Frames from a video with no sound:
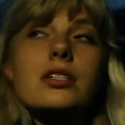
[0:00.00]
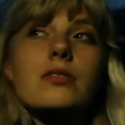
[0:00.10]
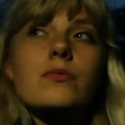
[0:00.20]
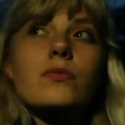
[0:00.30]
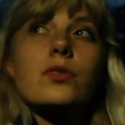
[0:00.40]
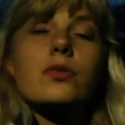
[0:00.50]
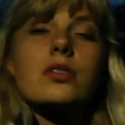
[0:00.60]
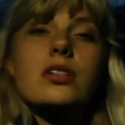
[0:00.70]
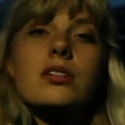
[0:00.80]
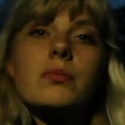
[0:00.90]
some
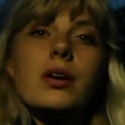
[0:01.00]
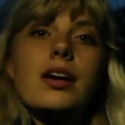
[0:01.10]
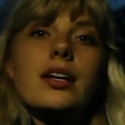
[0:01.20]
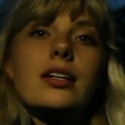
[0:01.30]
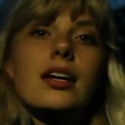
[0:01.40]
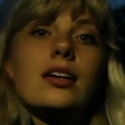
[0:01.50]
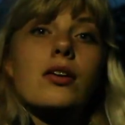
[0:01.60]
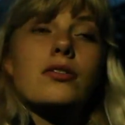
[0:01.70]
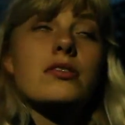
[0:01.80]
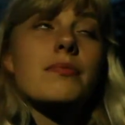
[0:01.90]
roosts nearby and
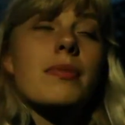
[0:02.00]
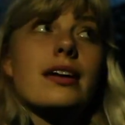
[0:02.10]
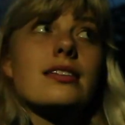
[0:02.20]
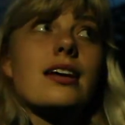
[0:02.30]
lots of bat